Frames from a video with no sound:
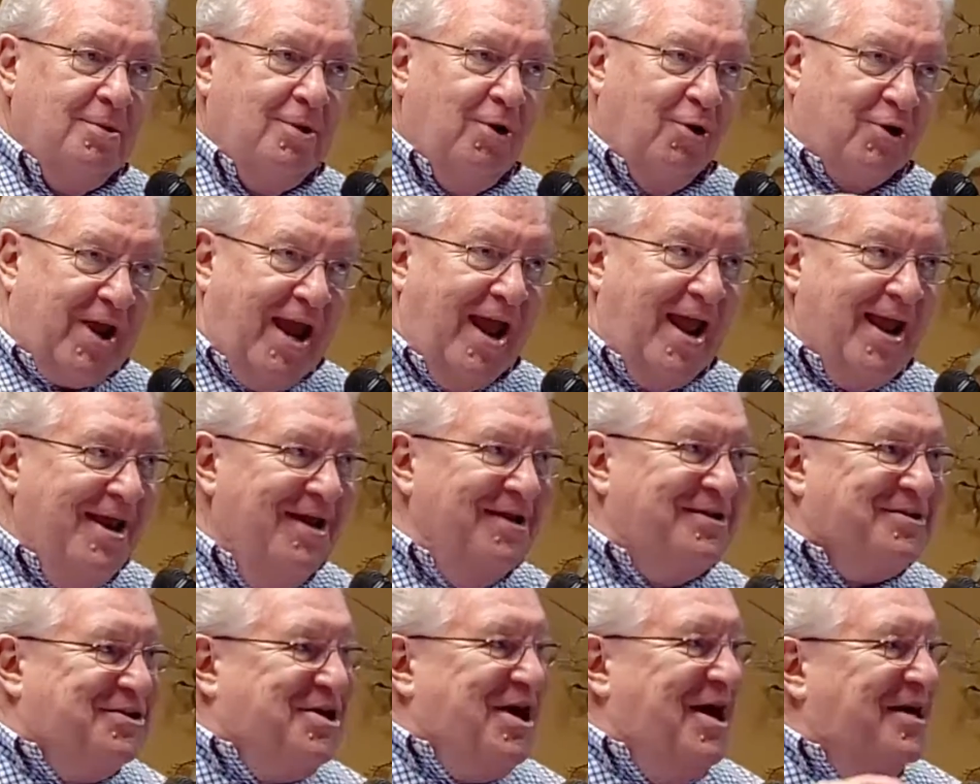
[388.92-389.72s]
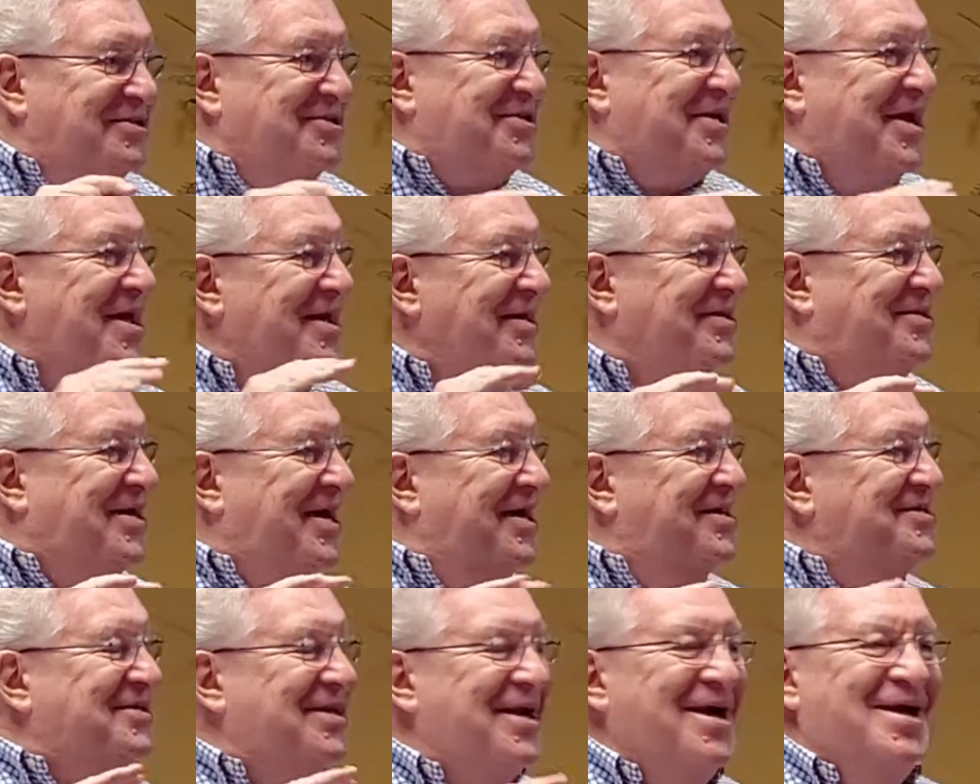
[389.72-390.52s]
Okay?
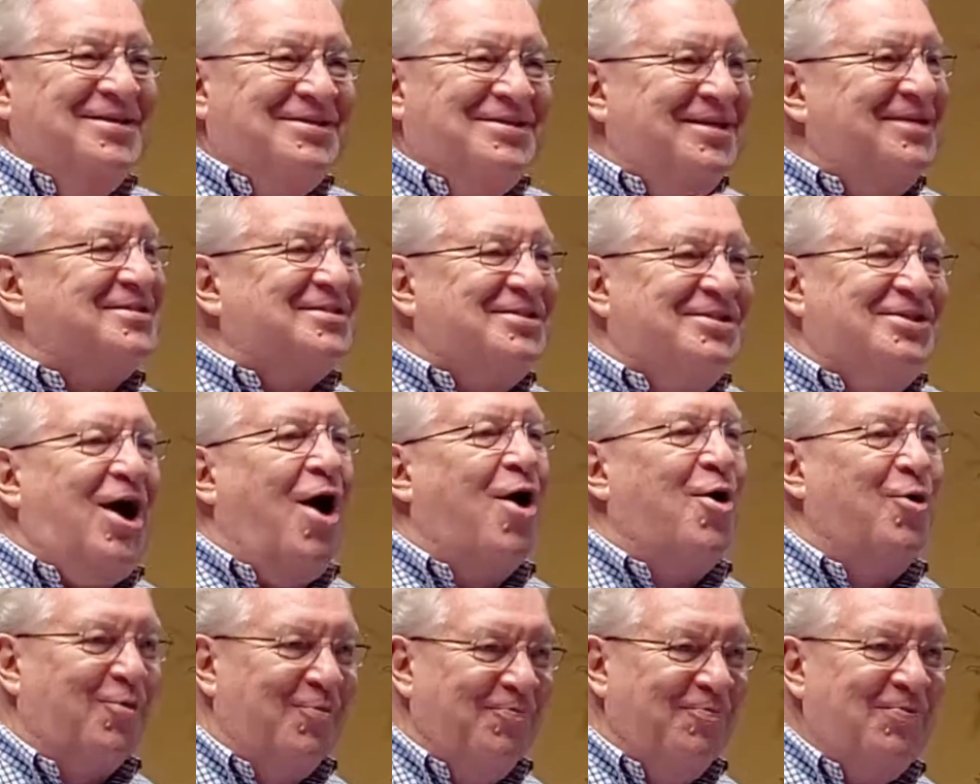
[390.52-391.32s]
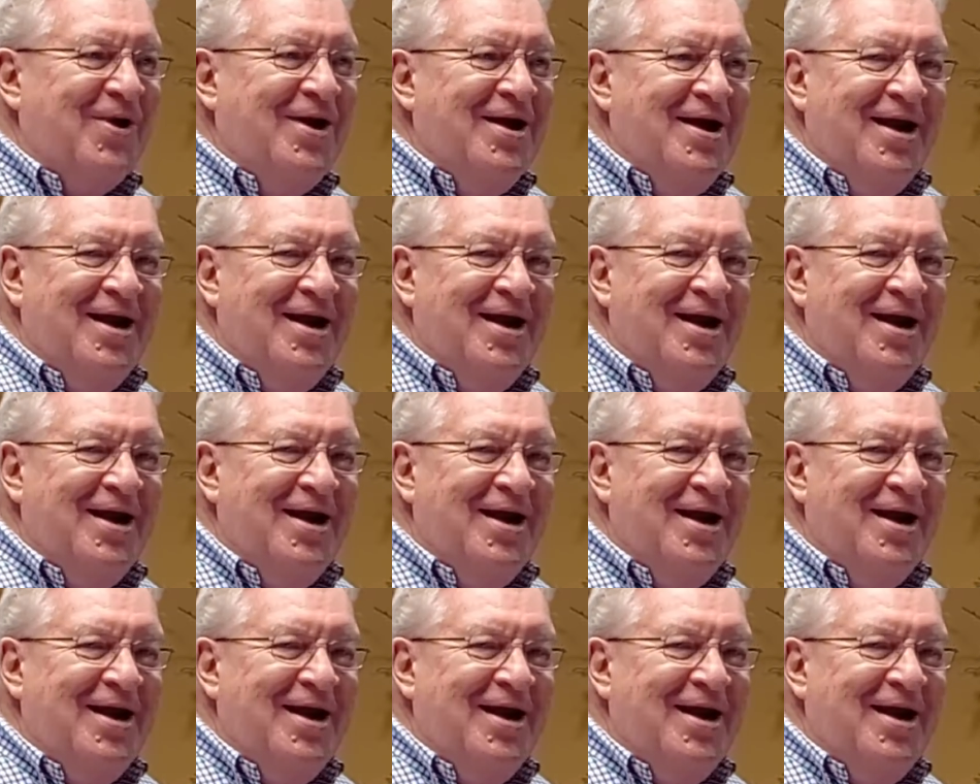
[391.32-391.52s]
Just don't.